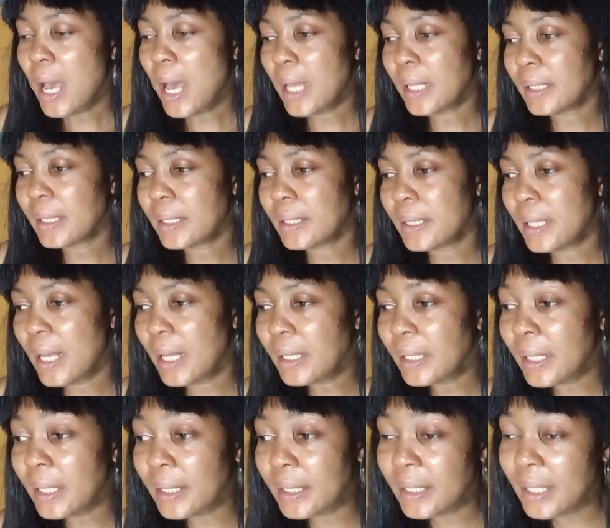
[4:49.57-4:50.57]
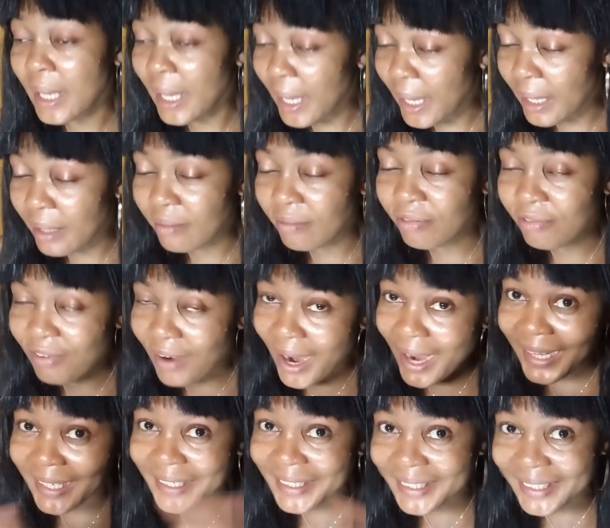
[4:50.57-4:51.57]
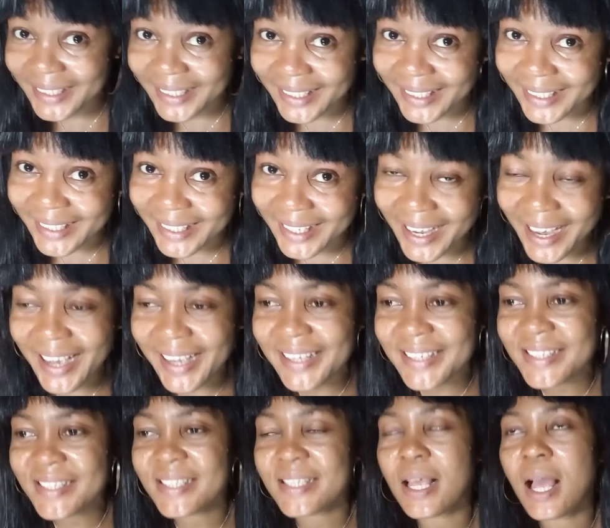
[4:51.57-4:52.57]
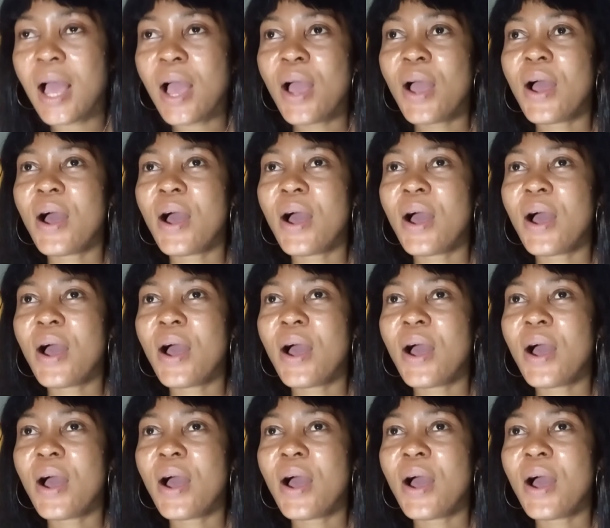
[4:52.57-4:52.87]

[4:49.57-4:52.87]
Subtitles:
And then again, finally, guys,